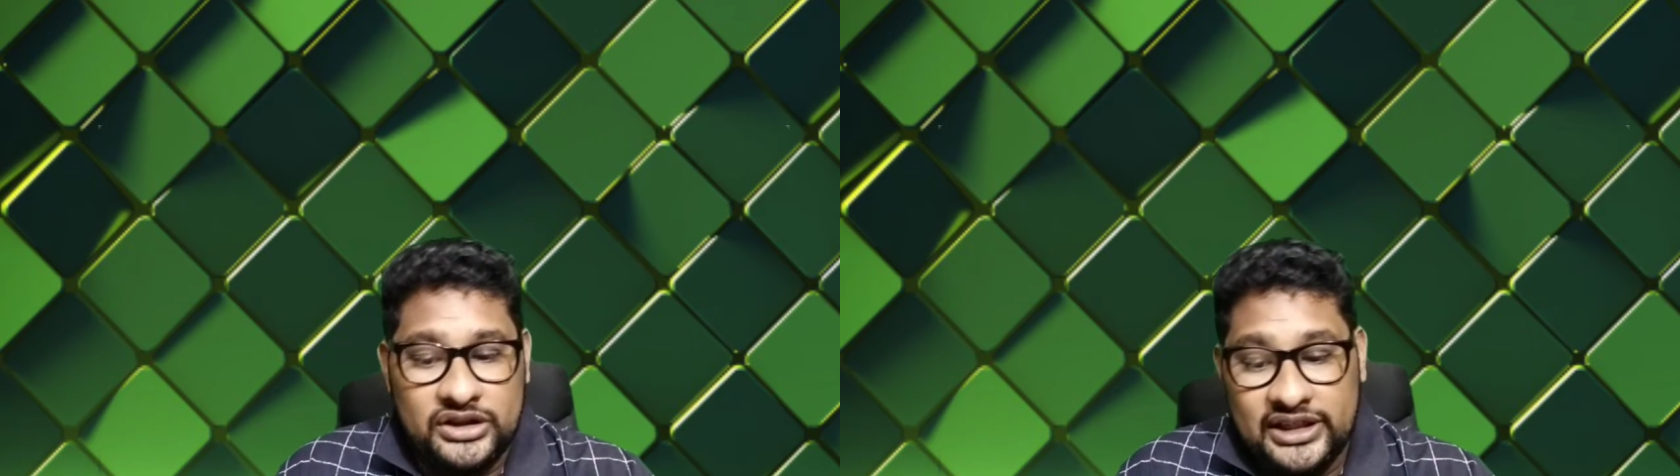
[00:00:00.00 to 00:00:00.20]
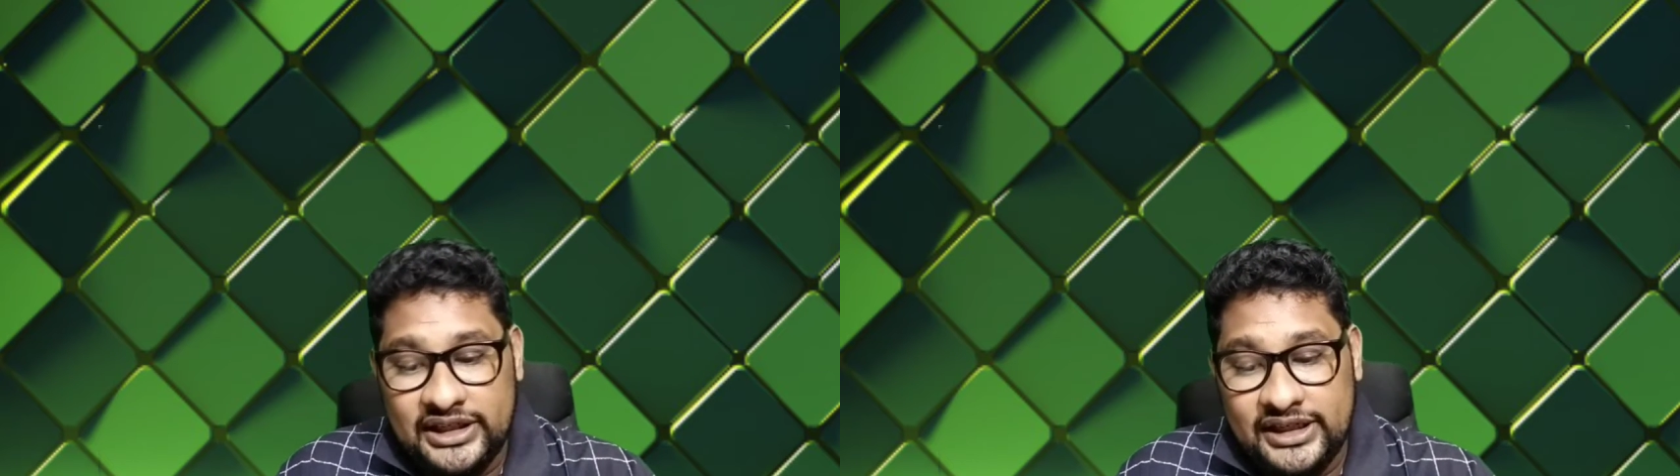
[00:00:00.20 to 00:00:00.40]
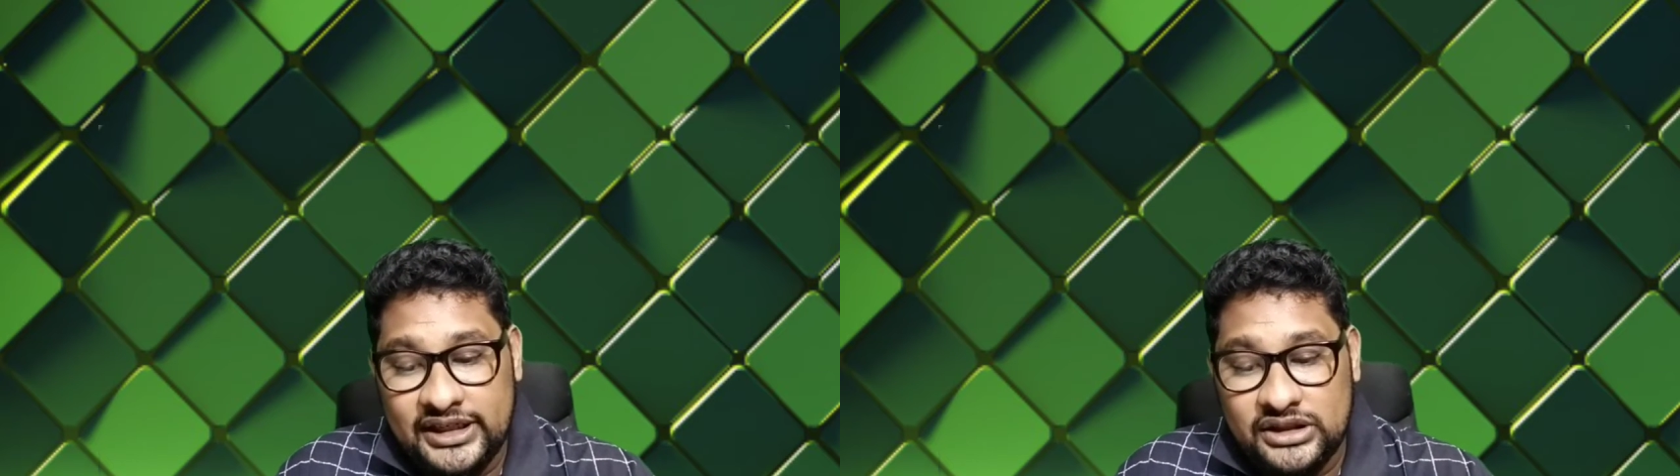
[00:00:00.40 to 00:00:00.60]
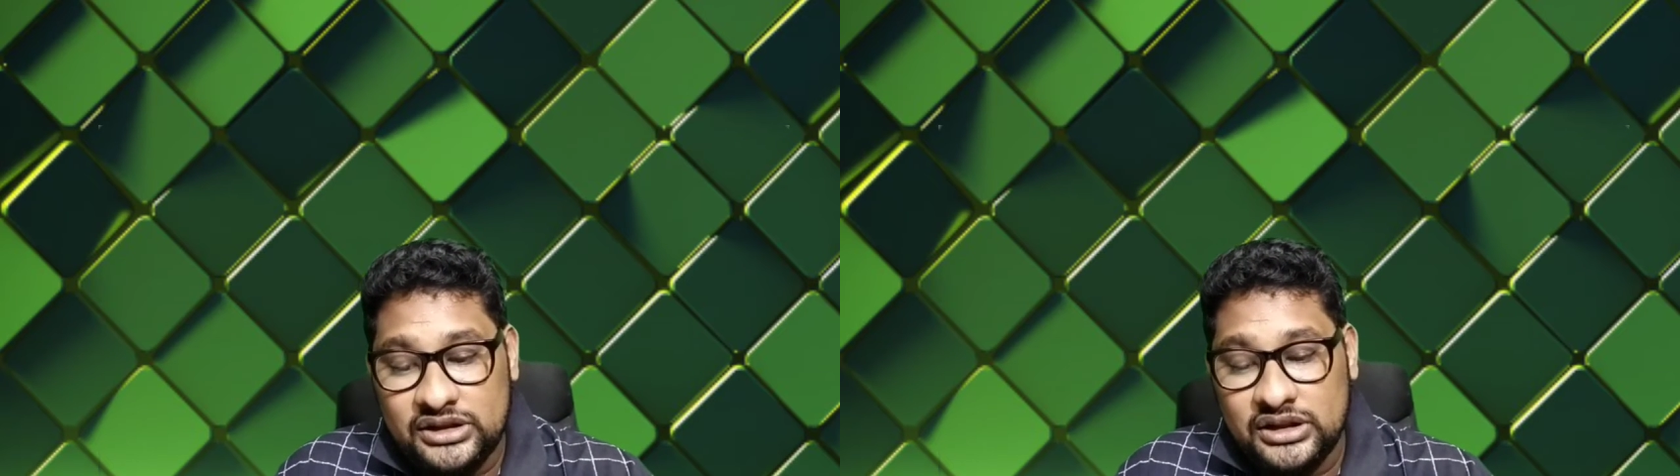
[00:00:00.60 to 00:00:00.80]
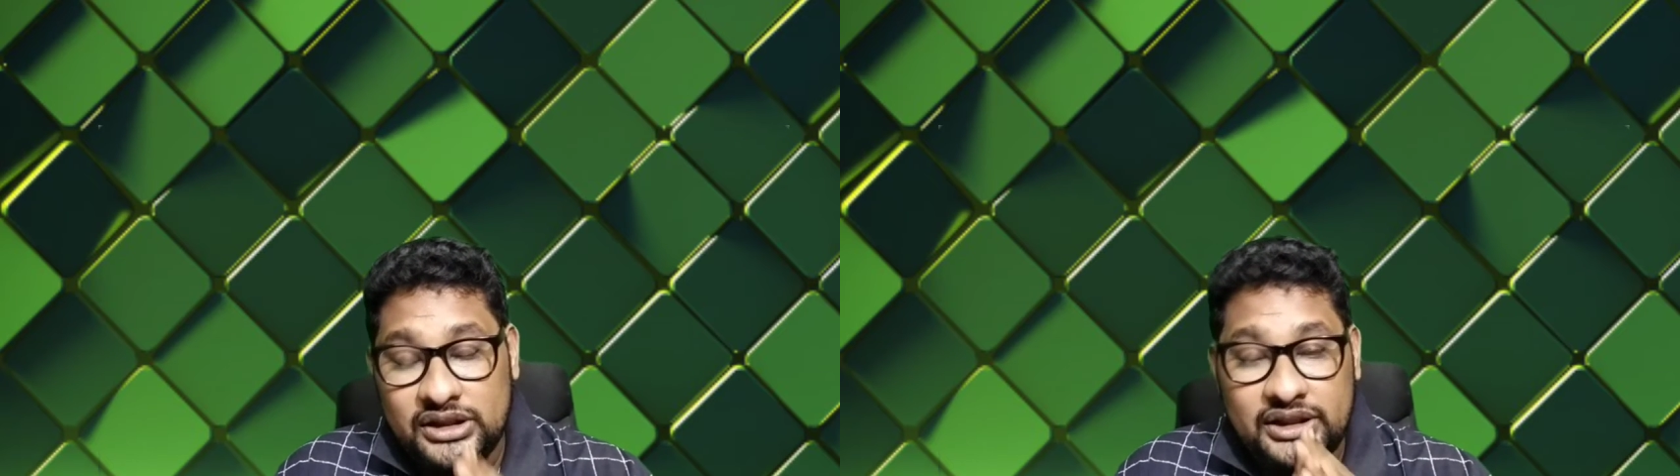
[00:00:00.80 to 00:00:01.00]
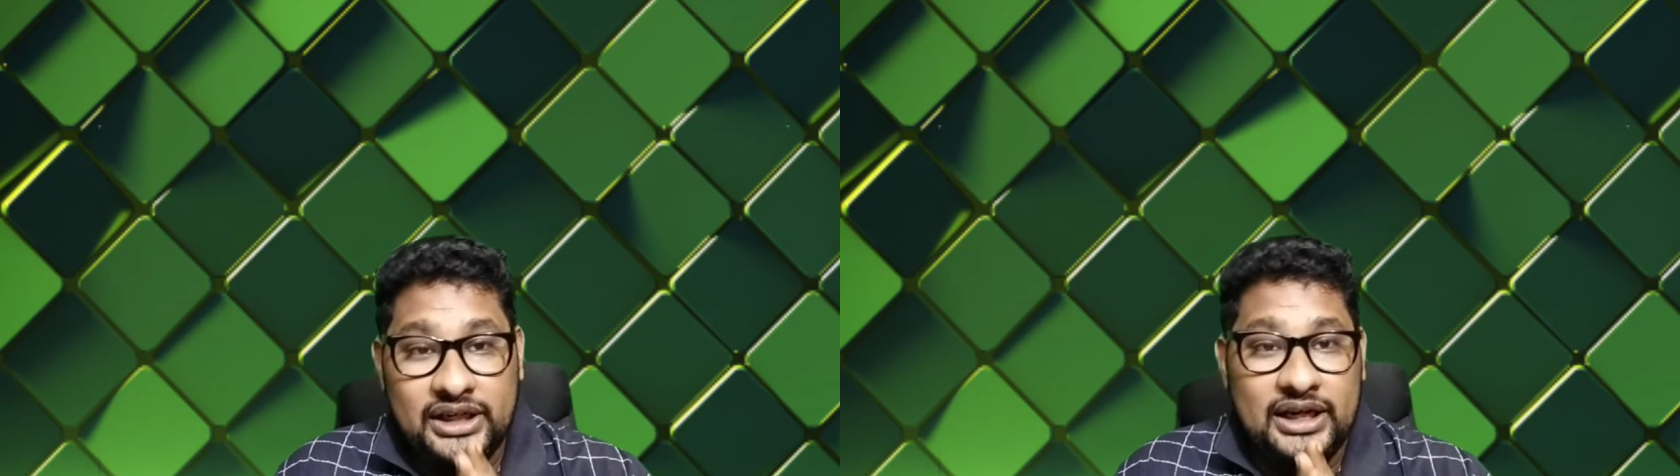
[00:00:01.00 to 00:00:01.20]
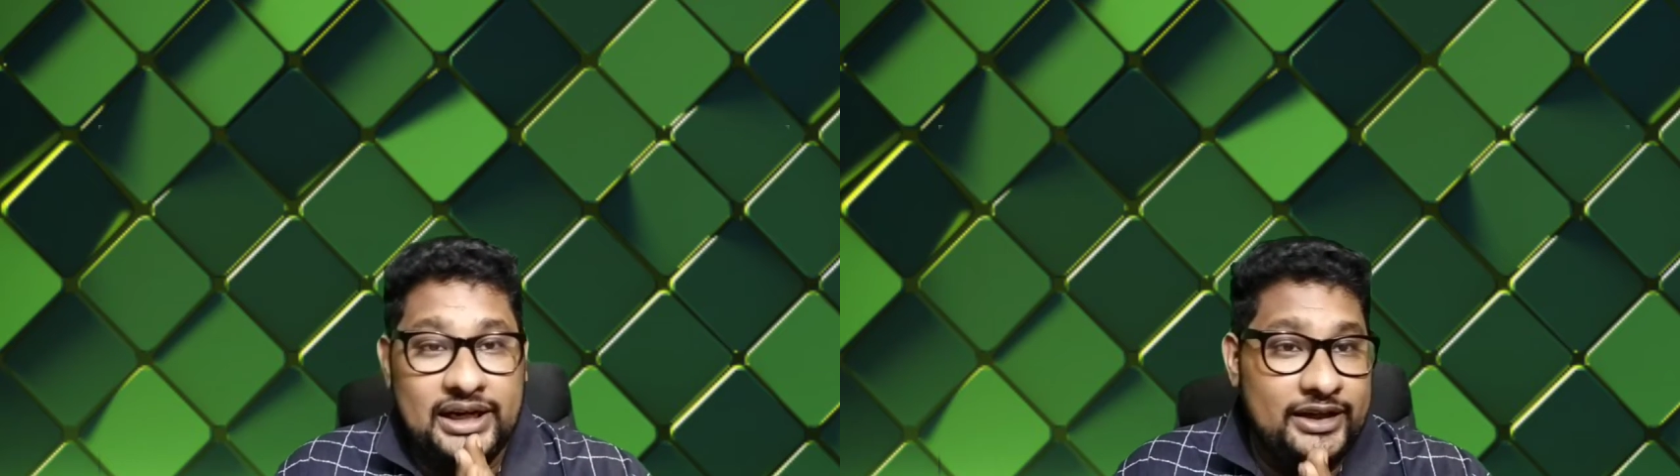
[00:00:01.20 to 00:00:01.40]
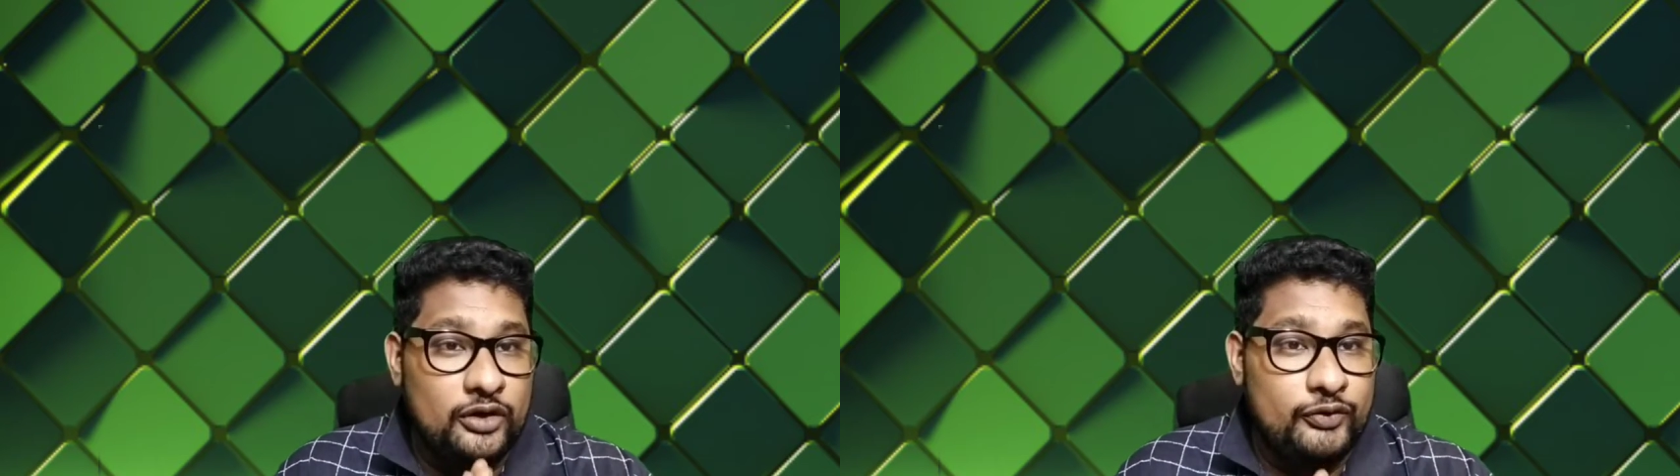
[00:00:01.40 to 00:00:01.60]
they needed
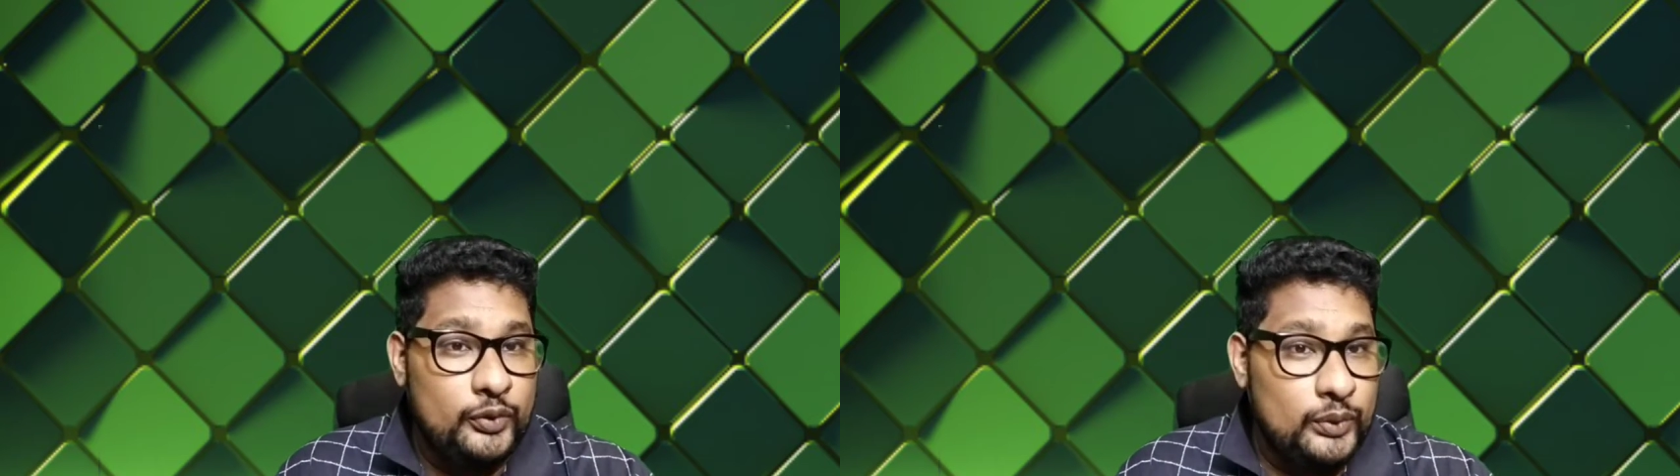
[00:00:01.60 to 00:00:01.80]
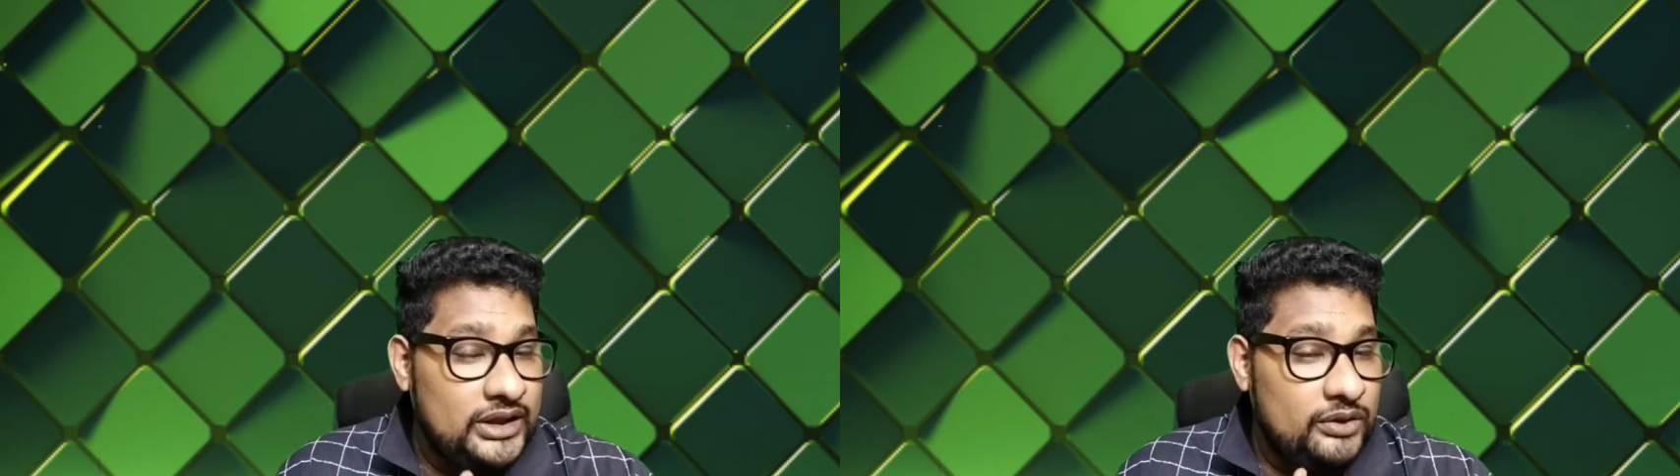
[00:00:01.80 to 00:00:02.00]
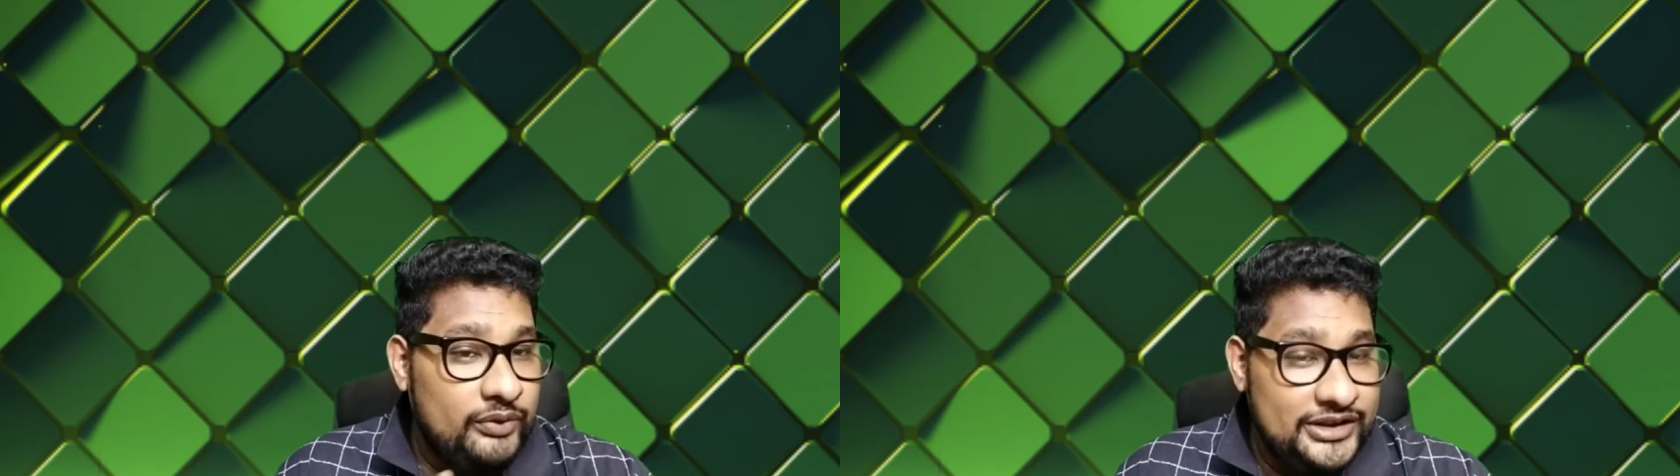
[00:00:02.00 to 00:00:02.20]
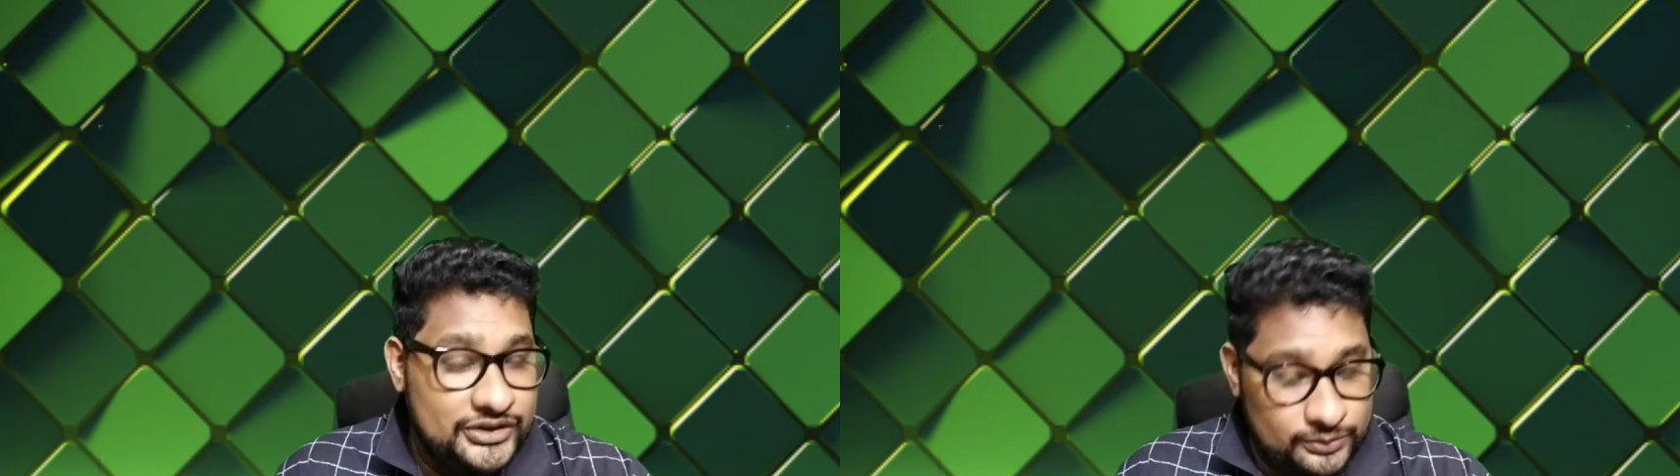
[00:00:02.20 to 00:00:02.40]
38 of 12 deliveries